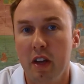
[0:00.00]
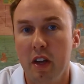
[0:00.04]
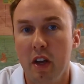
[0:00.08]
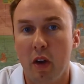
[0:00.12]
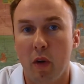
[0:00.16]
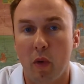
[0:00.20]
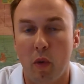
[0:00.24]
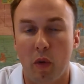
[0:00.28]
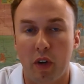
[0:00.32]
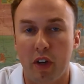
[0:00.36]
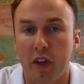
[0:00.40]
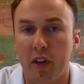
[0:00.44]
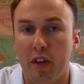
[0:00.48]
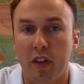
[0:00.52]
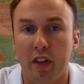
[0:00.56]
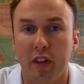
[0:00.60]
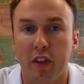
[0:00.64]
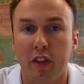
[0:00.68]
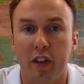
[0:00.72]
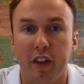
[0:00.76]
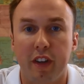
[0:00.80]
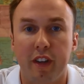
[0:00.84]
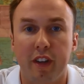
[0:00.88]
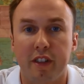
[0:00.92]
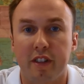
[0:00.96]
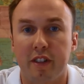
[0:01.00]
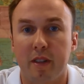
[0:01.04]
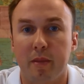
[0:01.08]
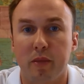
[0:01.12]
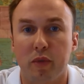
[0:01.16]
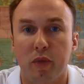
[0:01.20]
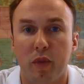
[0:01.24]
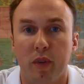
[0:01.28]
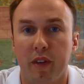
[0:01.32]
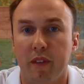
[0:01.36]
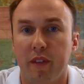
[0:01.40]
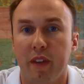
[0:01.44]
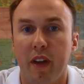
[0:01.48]
or you can look into some
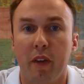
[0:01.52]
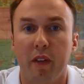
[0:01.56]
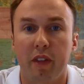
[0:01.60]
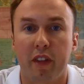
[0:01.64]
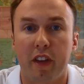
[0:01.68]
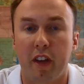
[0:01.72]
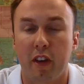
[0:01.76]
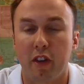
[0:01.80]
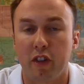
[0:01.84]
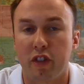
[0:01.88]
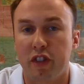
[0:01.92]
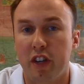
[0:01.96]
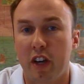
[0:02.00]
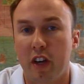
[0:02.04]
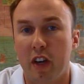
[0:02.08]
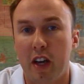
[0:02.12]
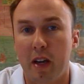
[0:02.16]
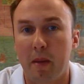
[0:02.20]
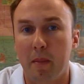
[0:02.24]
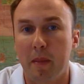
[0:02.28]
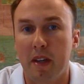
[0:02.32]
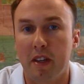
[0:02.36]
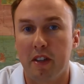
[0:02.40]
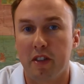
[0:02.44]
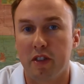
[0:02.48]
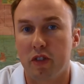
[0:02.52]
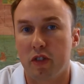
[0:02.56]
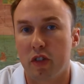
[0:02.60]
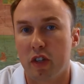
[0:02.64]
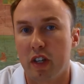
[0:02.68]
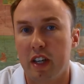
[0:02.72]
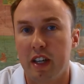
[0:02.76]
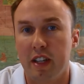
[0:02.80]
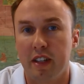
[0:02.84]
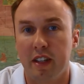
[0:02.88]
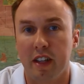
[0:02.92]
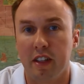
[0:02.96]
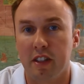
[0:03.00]
sort of healthcare sharing
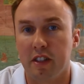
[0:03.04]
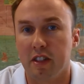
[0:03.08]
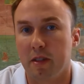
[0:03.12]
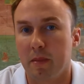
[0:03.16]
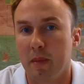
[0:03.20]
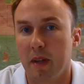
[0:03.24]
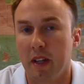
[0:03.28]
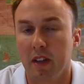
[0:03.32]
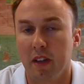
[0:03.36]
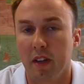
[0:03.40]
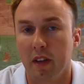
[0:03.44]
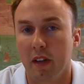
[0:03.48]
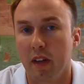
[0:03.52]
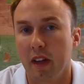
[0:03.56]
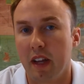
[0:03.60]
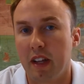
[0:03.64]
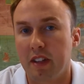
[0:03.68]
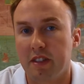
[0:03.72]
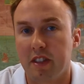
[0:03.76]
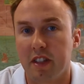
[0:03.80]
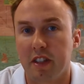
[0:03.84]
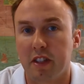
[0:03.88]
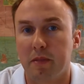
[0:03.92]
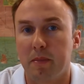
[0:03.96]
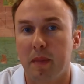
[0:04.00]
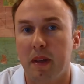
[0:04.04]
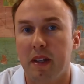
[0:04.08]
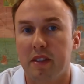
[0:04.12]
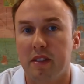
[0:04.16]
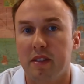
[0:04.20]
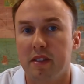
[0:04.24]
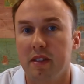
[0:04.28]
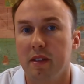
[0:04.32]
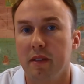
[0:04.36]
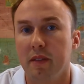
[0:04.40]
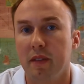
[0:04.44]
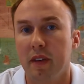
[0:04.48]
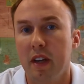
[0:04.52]
ministry, tends to be a little less
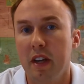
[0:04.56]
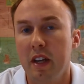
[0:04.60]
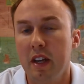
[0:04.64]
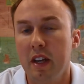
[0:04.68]
expensive.